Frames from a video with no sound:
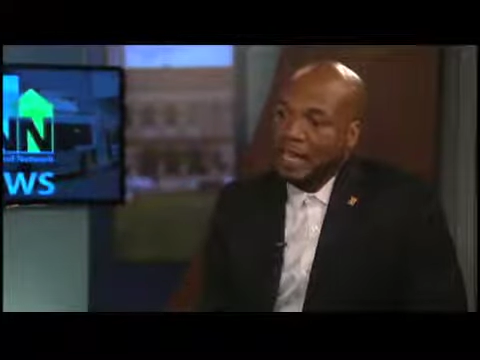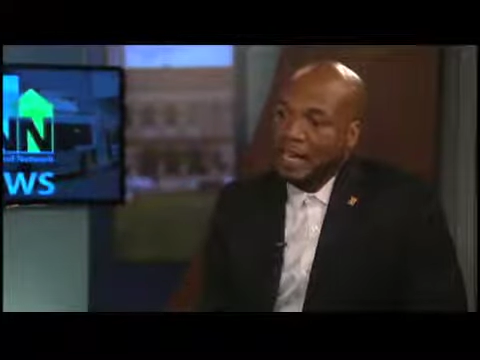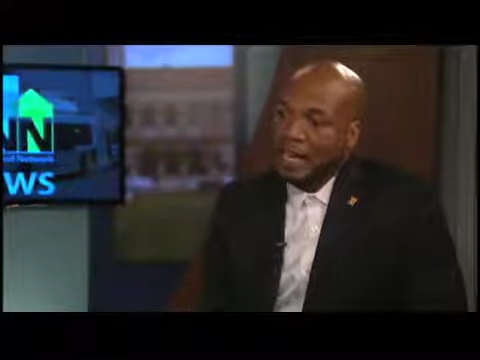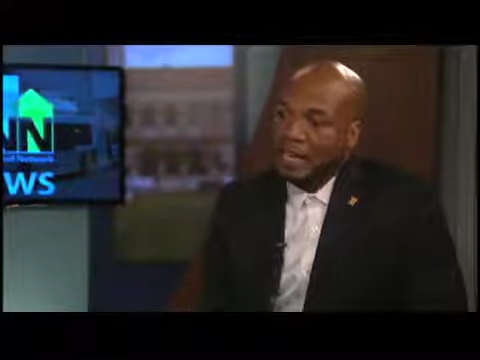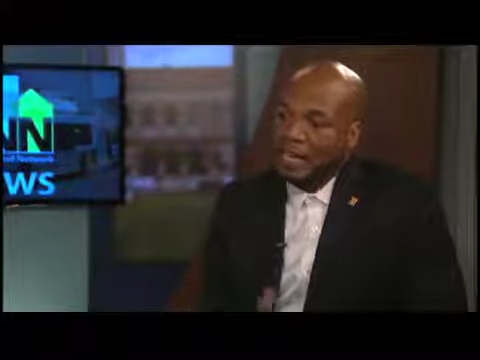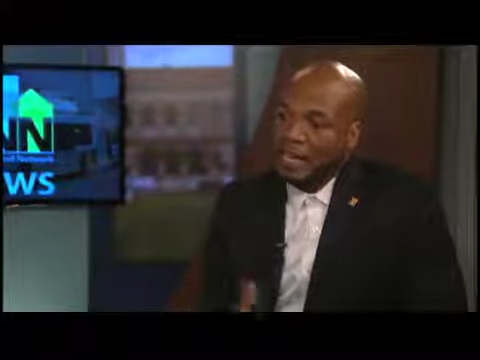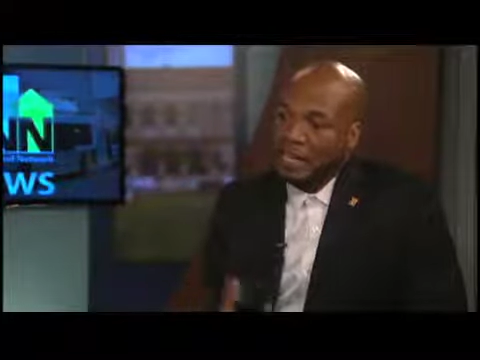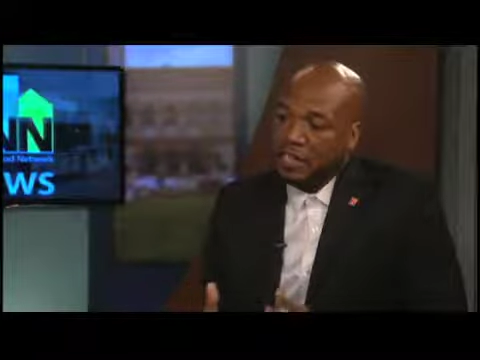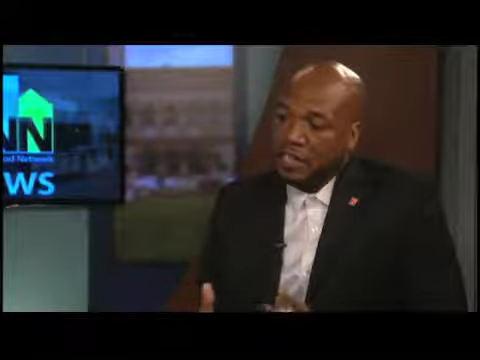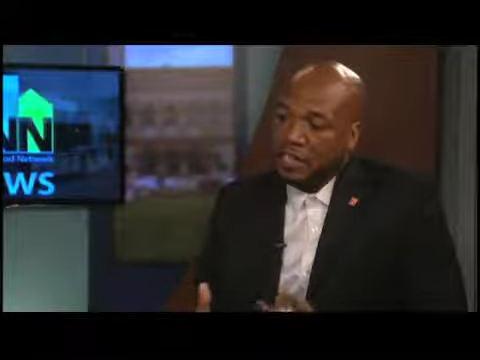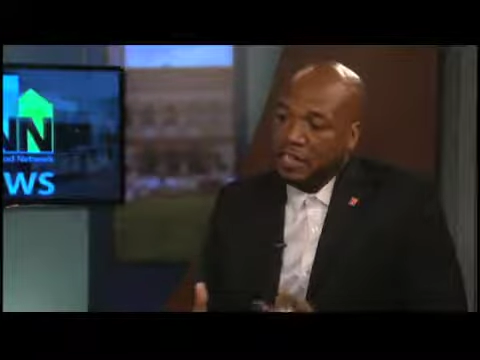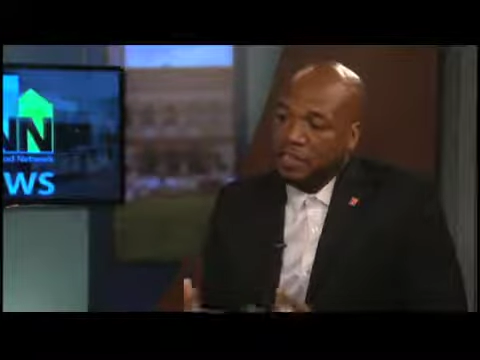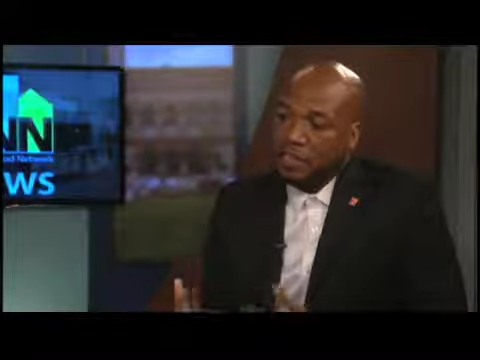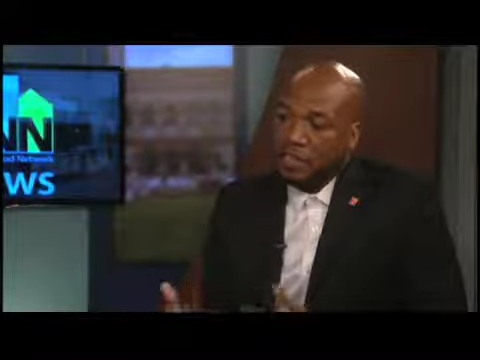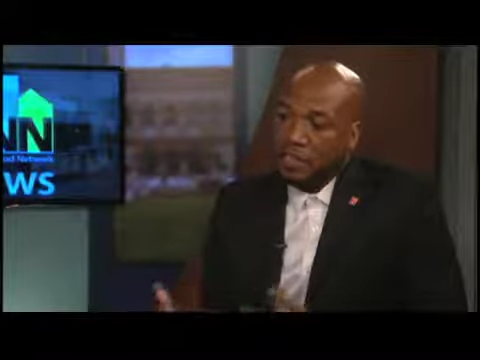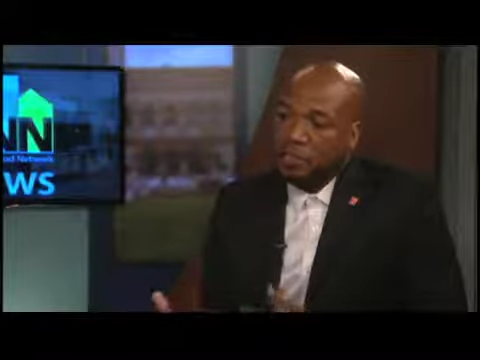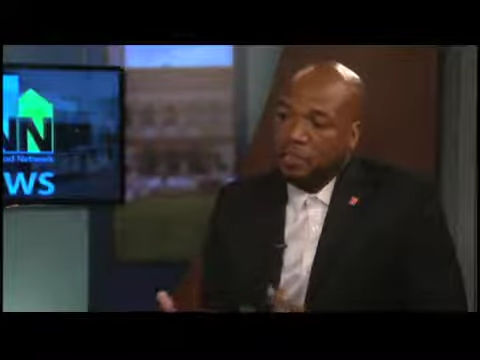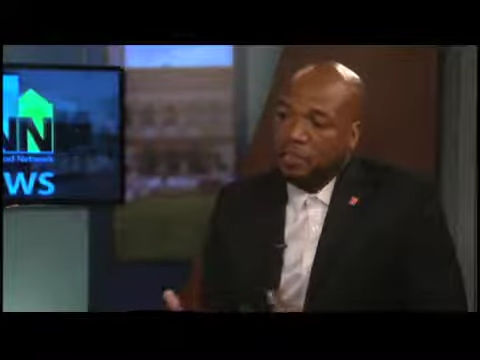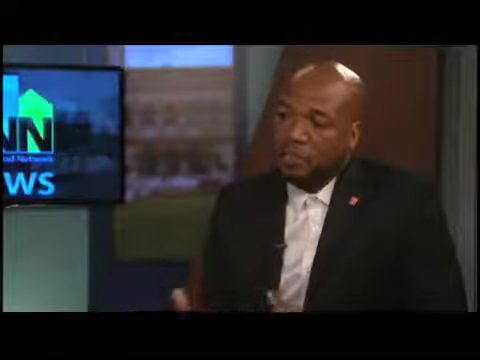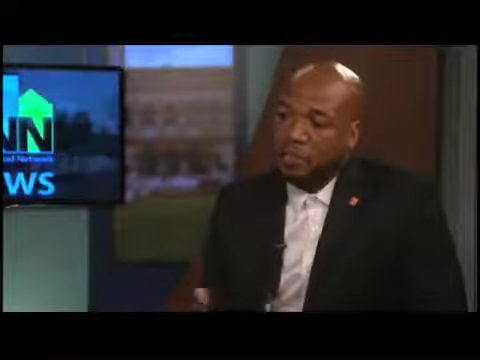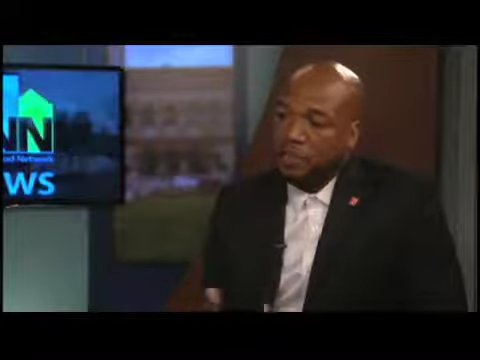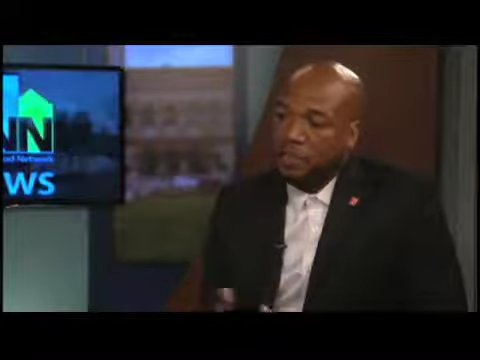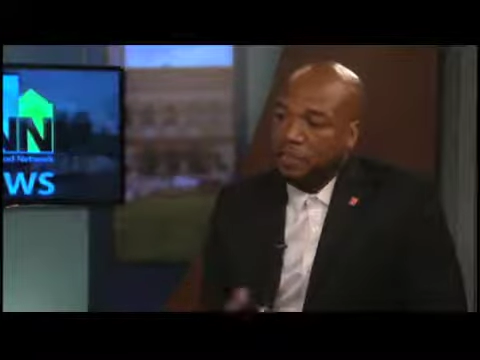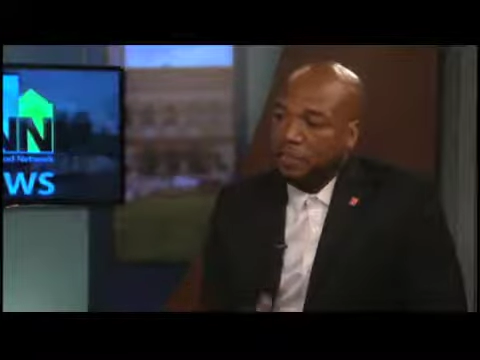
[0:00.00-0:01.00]
In
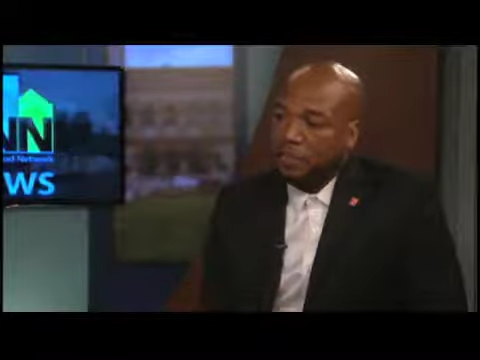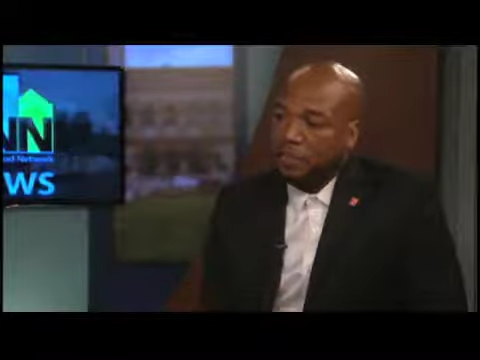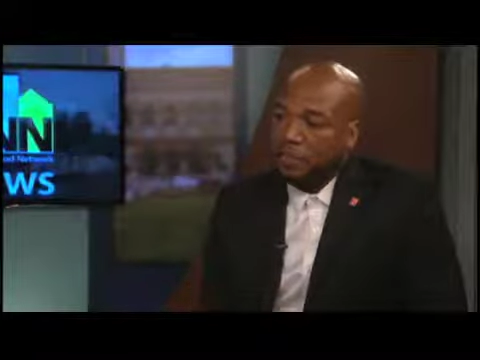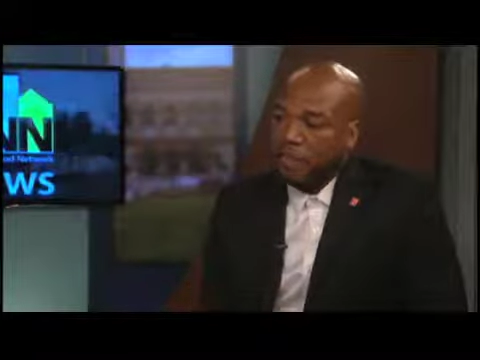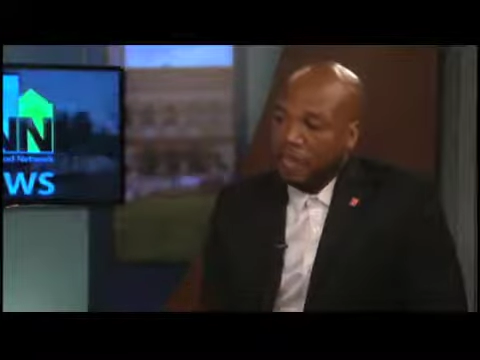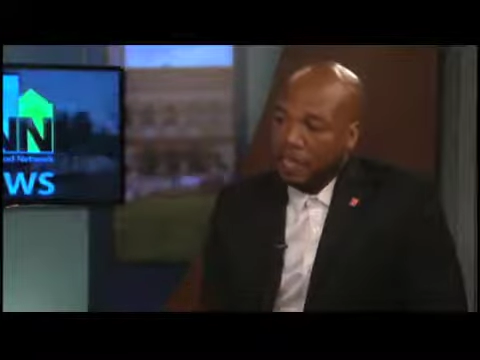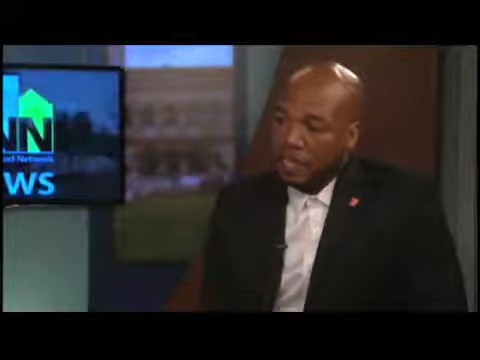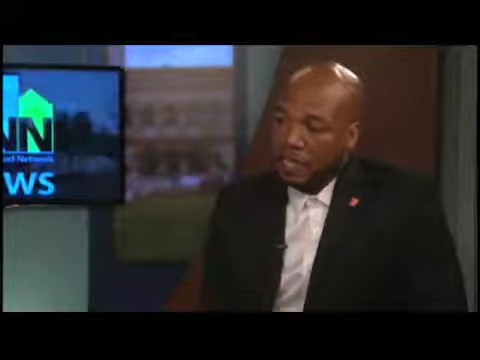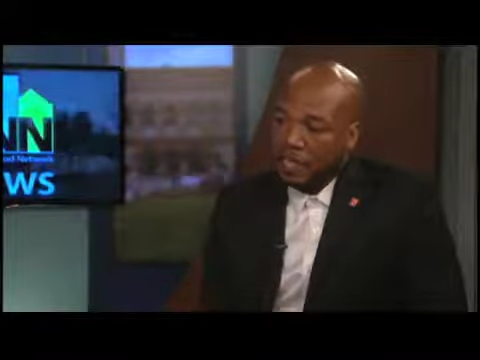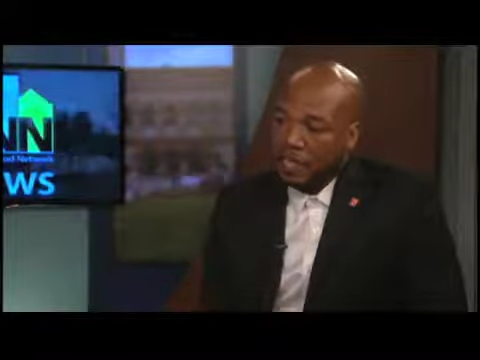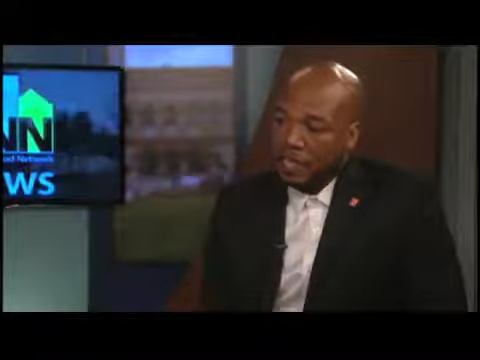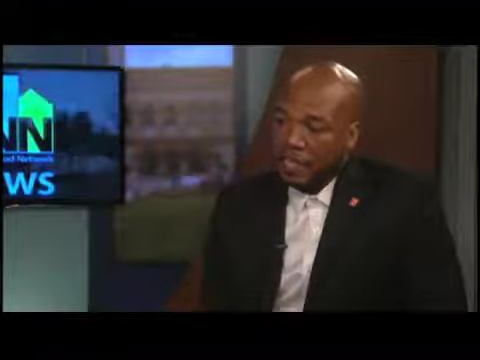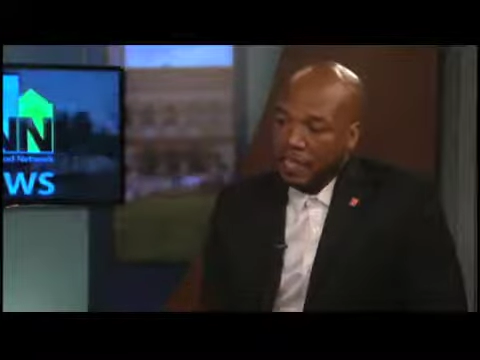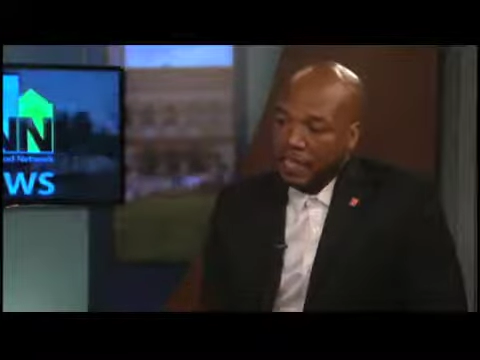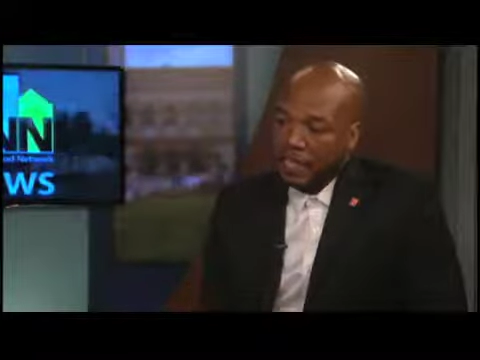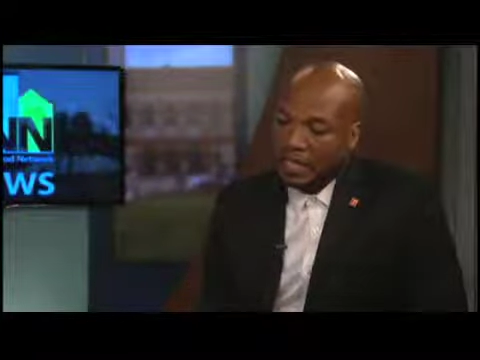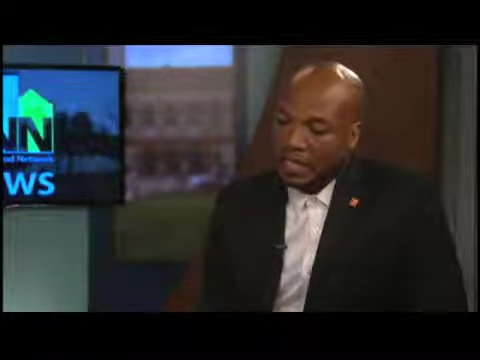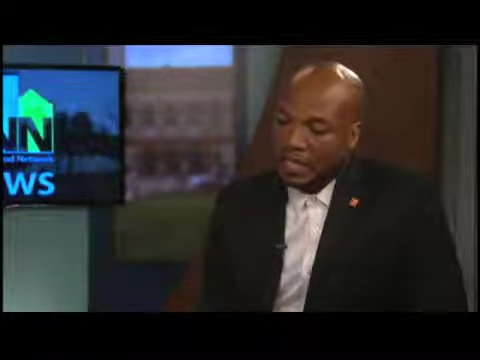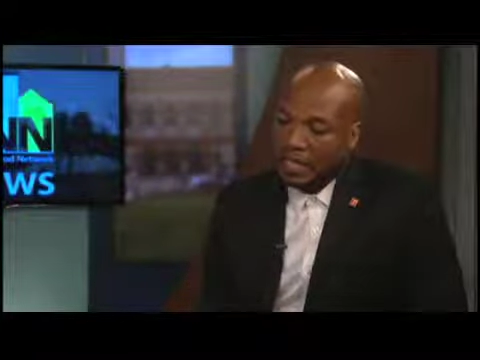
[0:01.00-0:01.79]
terms of the